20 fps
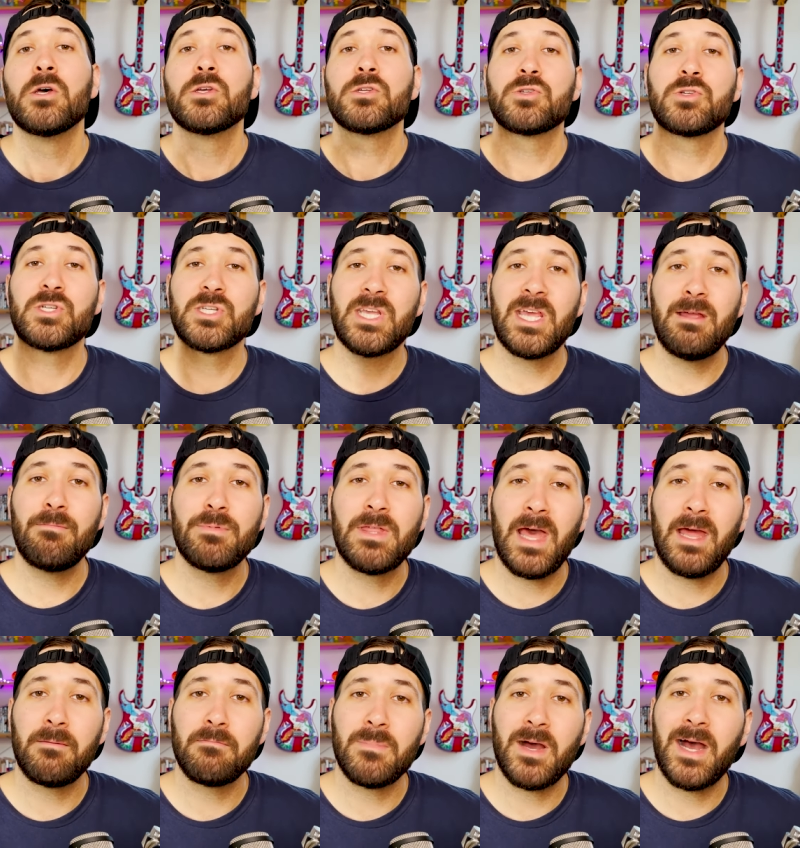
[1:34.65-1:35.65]
So just keep
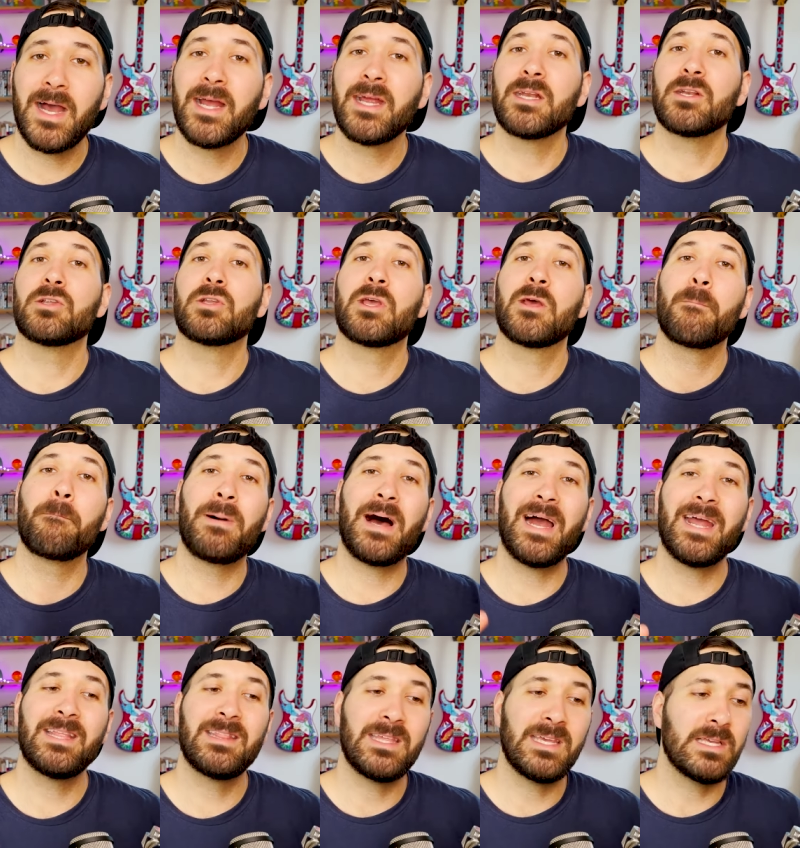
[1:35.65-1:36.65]
that in mind.
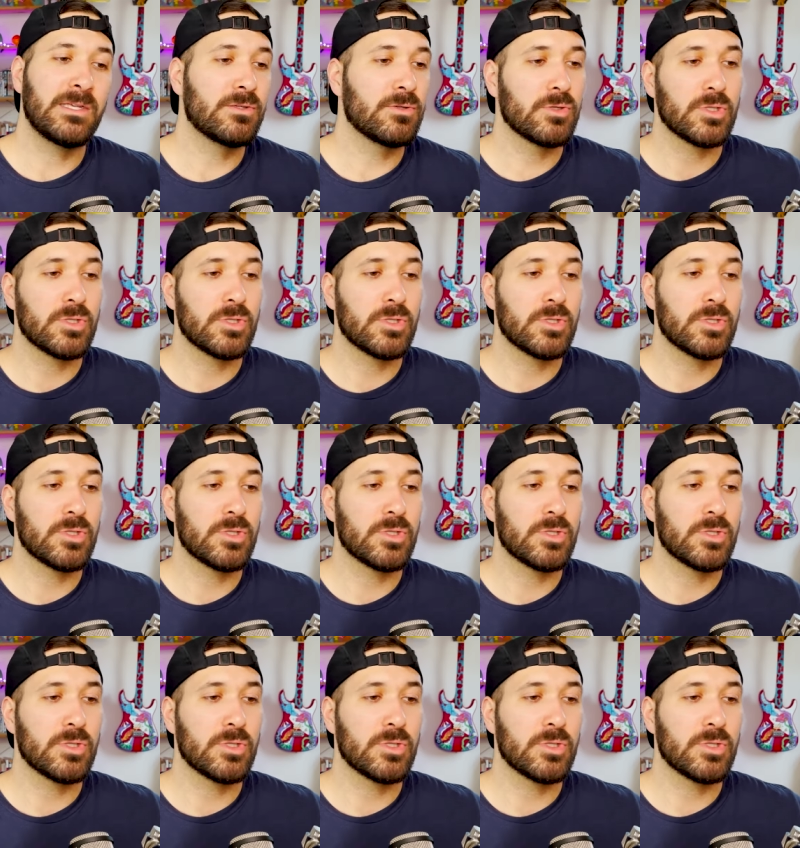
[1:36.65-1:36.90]
Combine these.